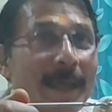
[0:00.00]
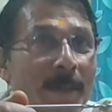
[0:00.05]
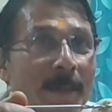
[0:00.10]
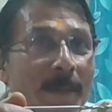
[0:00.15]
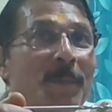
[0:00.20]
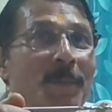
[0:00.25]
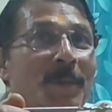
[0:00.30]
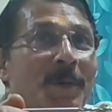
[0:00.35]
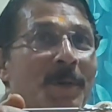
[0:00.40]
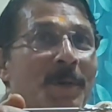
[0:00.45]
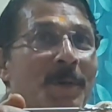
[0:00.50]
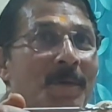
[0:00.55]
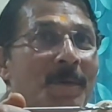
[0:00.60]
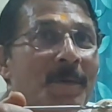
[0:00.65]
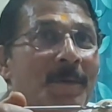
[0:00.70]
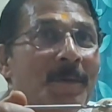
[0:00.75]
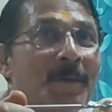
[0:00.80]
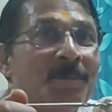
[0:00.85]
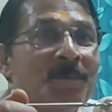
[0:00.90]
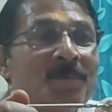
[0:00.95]
AP
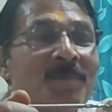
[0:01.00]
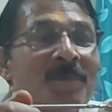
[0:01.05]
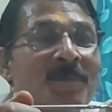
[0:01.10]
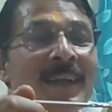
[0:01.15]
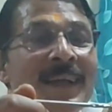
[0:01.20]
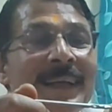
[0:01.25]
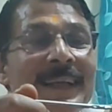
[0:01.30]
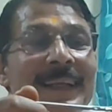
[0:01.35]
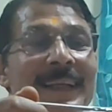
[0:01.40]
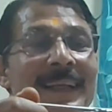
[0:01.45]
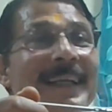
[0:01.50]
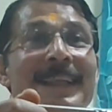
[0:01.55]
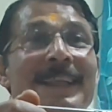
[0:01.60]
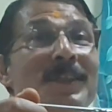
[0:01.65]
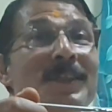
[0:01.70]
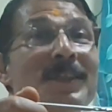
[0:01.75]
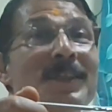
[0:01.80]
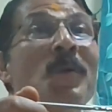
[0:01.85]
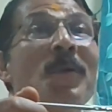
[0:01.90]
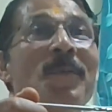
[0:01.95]
view, there
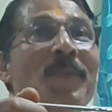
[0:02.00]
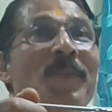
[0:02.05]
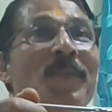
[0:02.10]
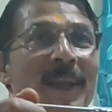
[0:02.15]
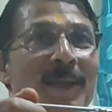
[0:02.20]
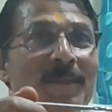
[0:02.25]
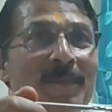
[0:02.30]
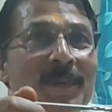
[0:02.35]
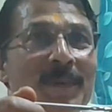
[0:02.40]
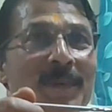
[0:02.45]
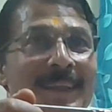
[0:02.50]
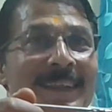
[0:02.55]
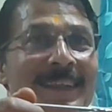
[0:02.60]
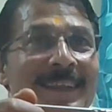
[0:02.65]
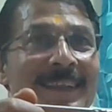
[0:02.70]
is no overlapping.